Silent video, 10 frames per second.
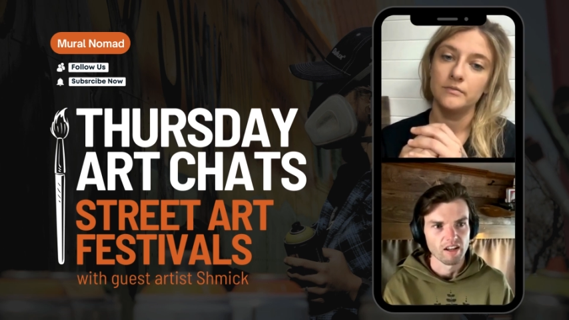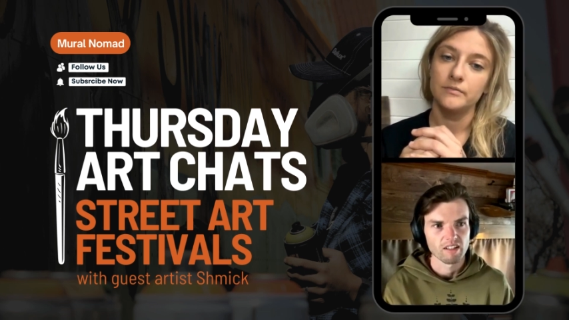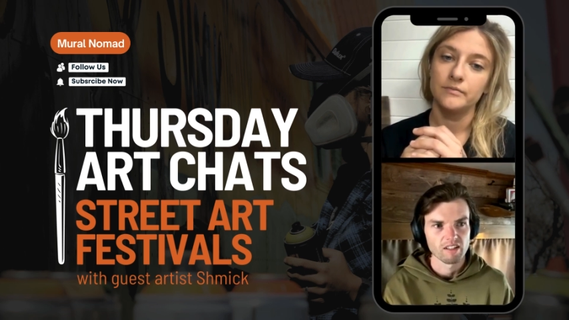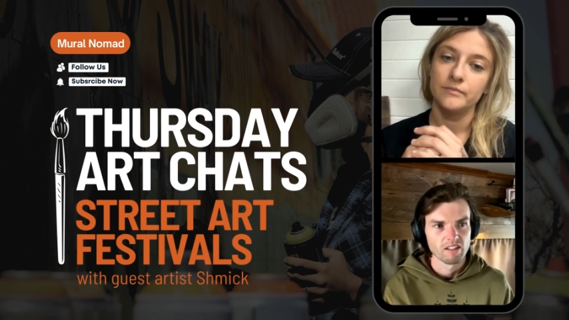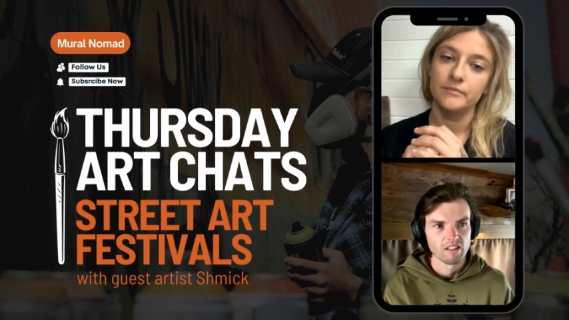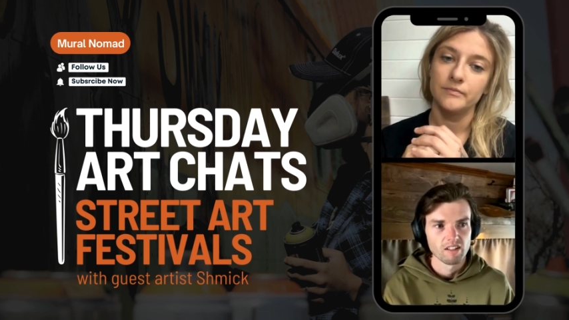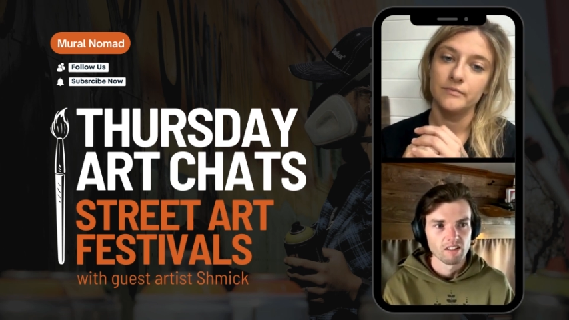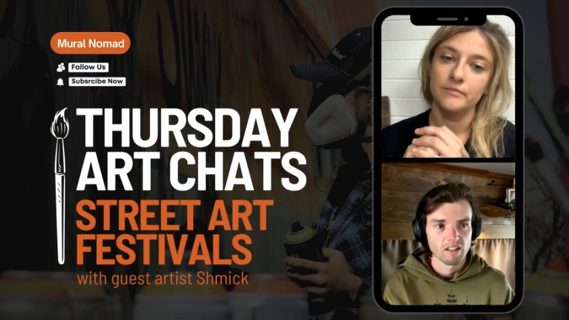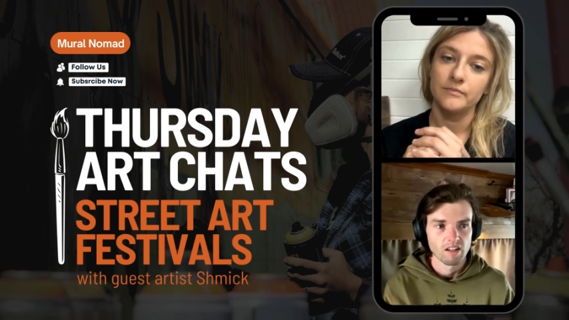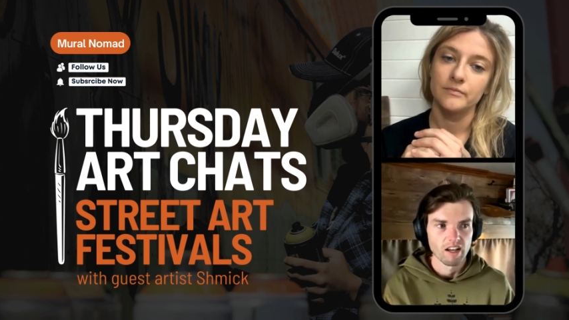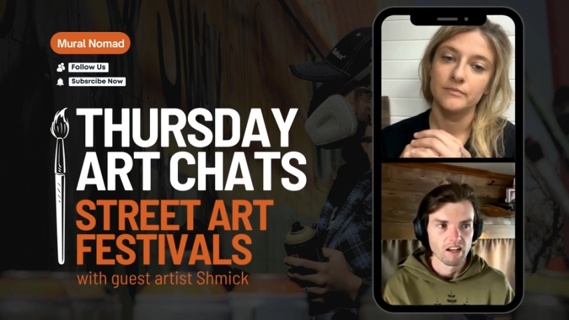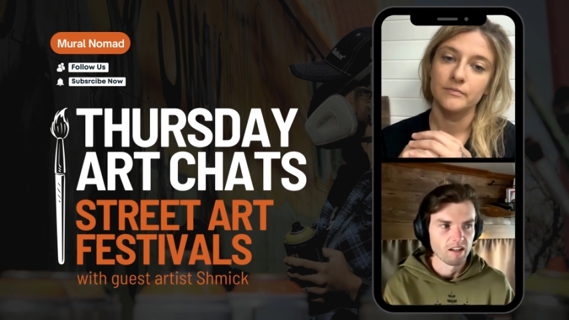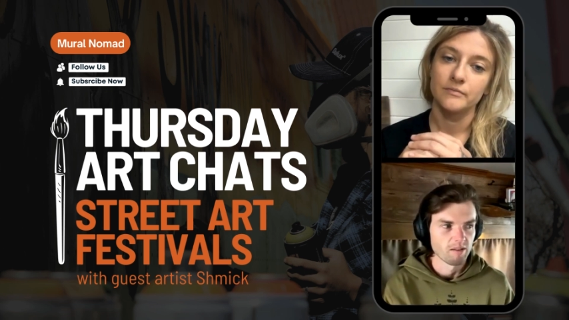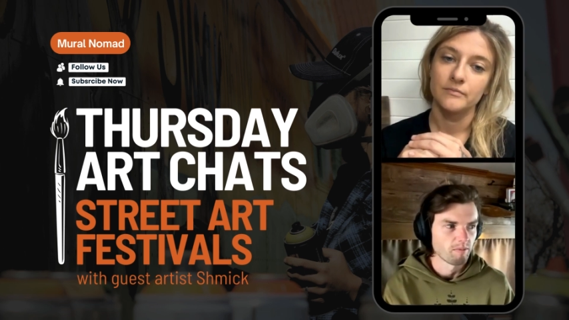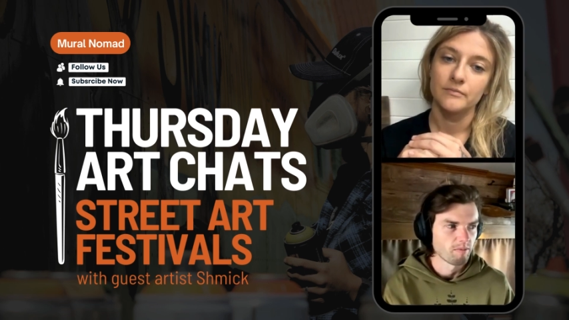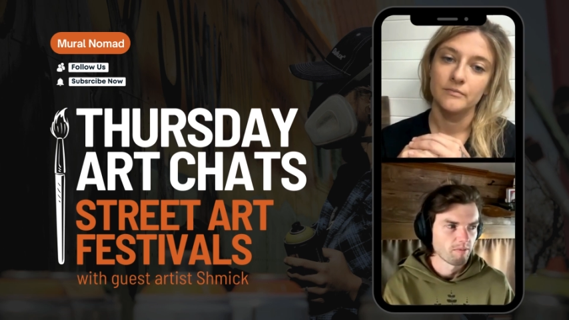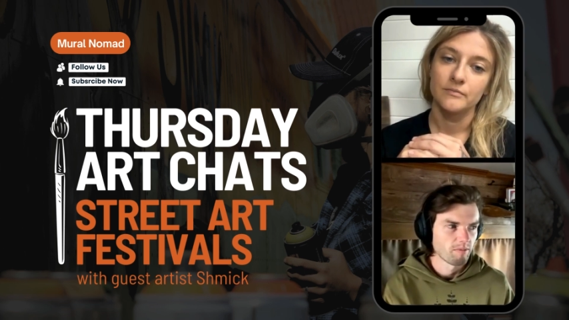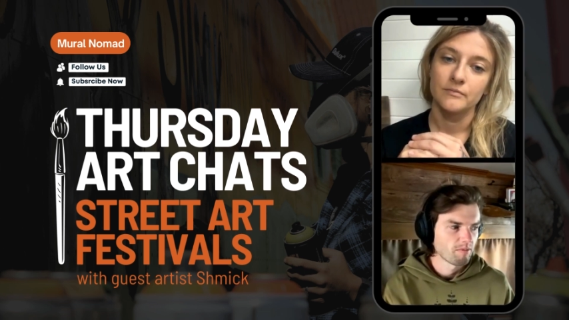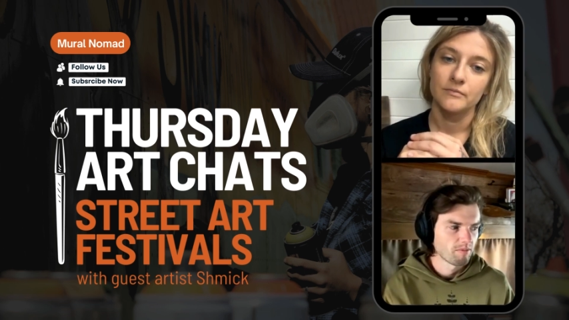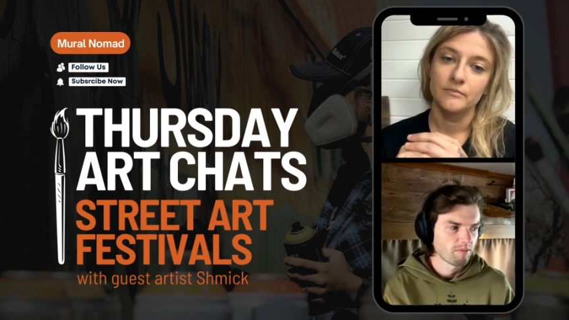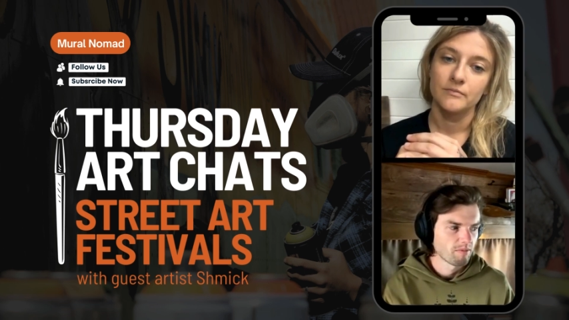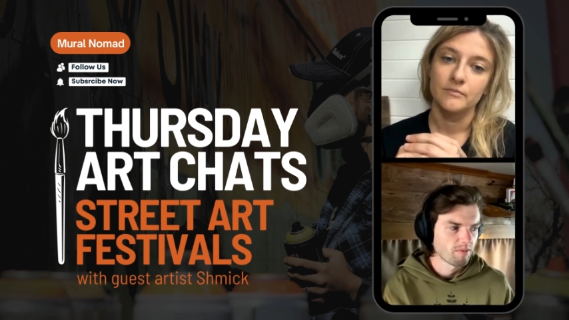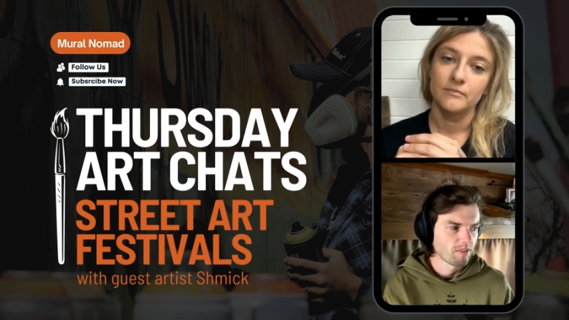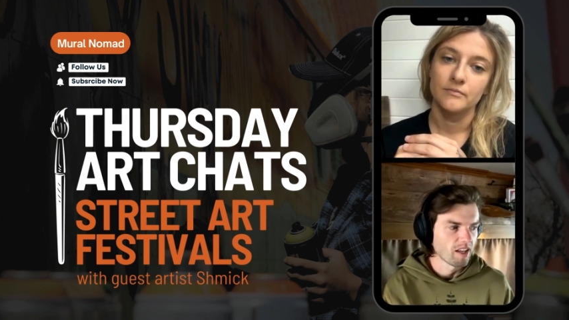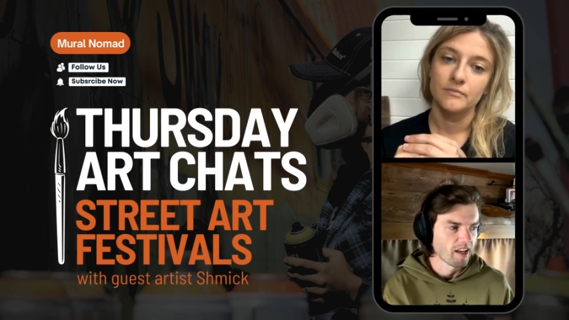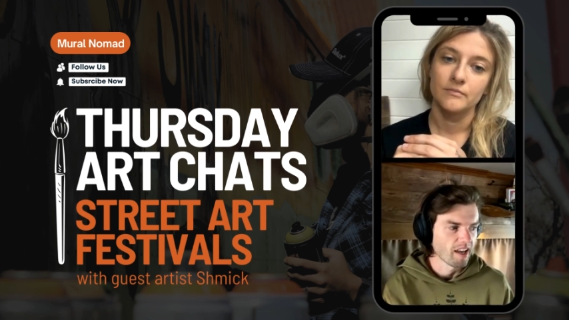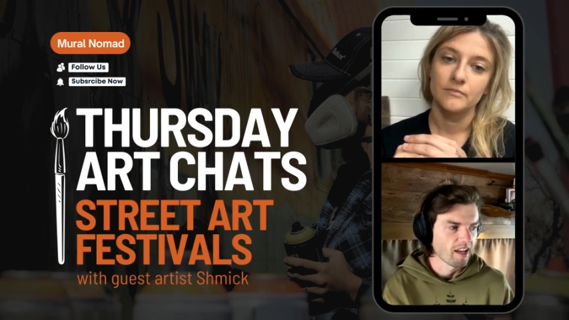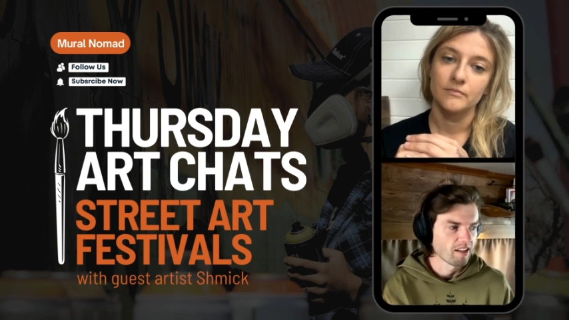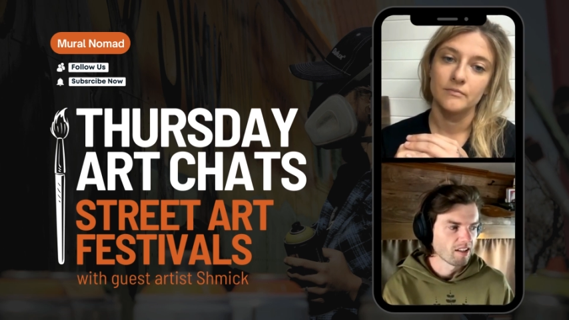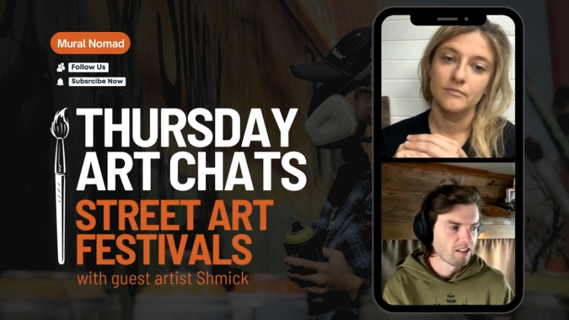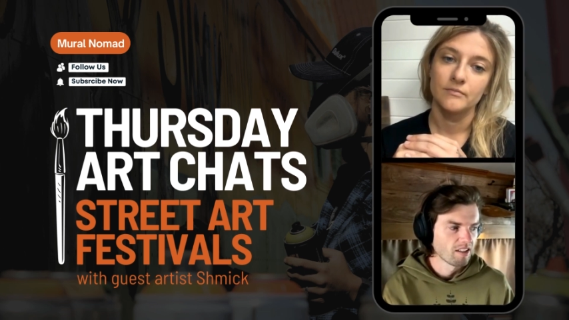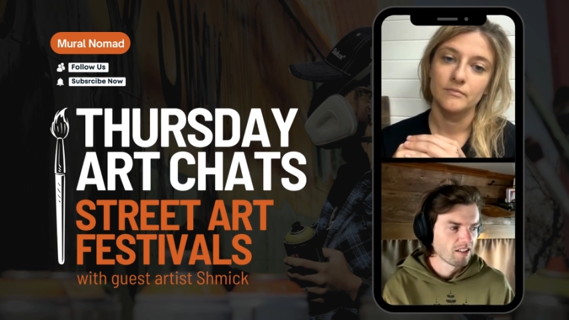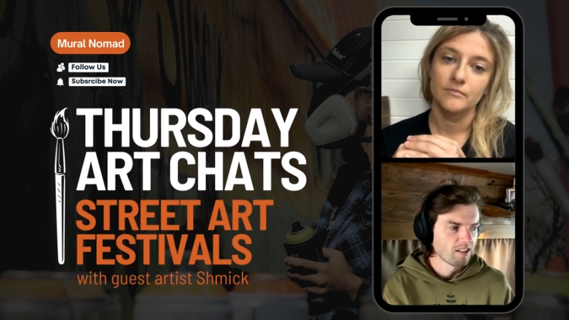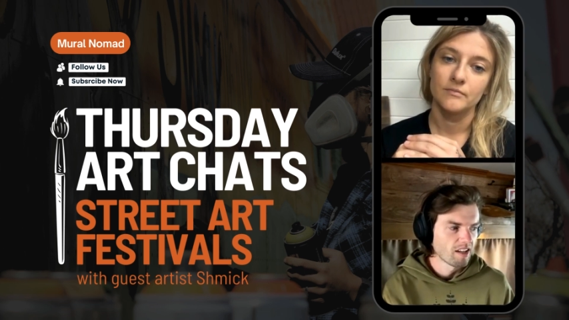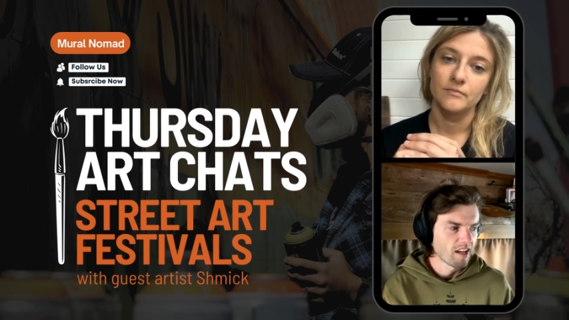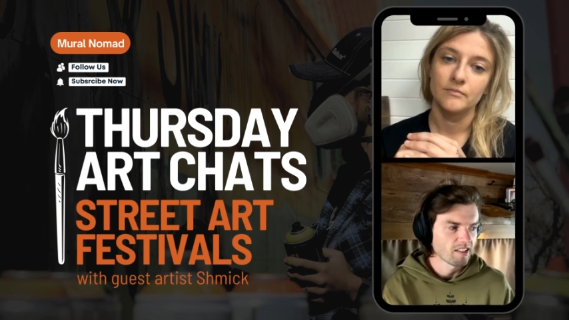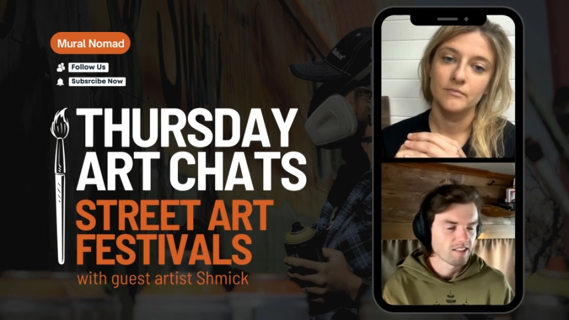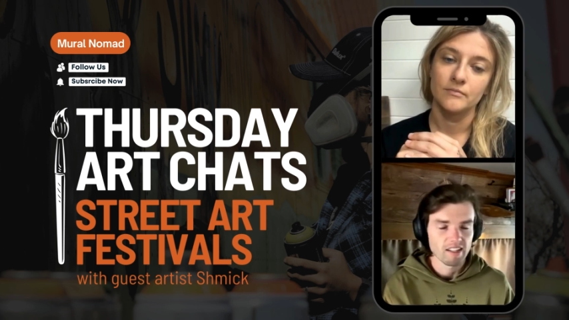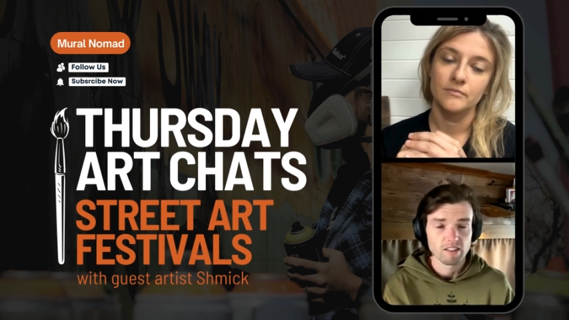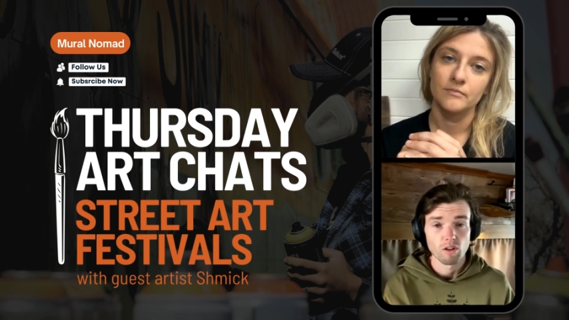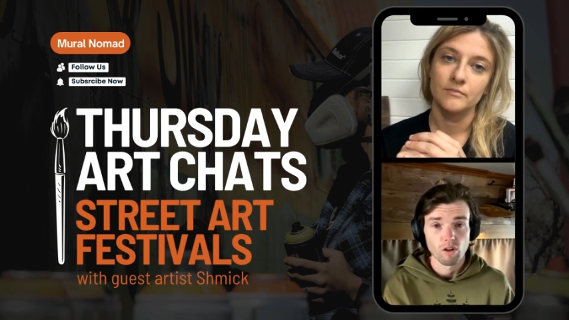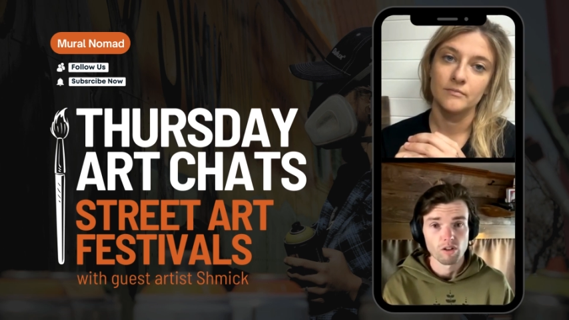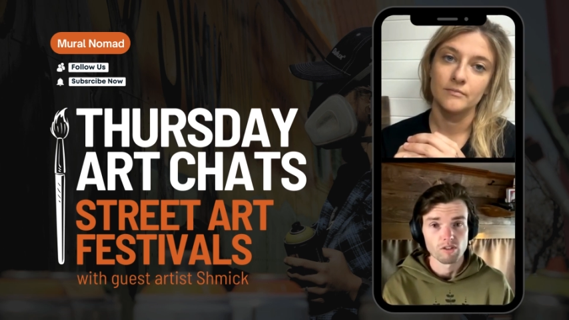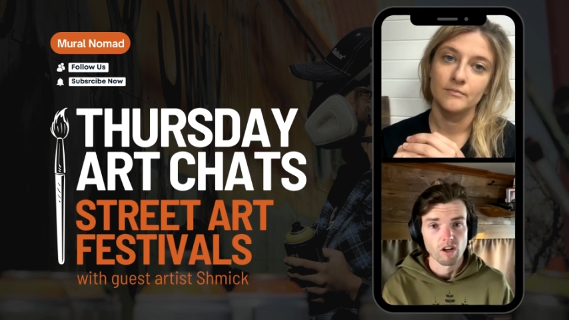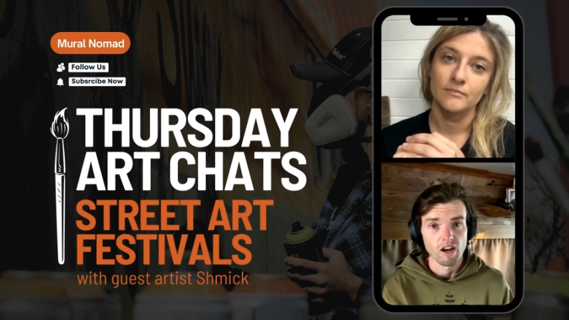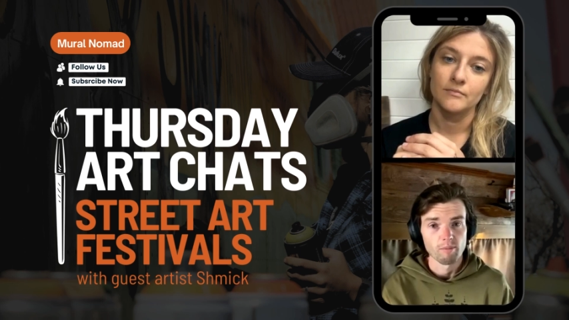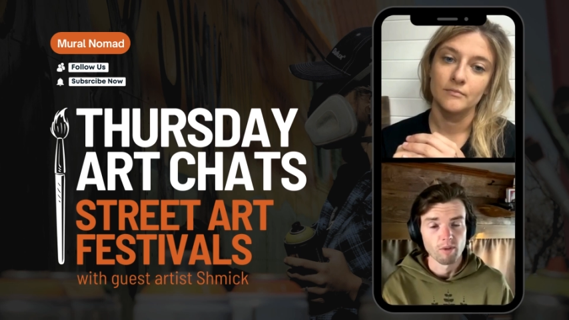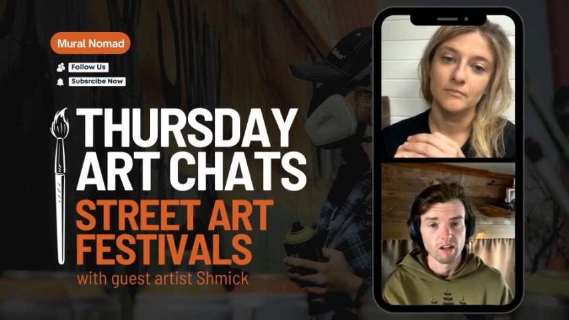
Speaker 1: Like, um, yeah, and and it takes a long time.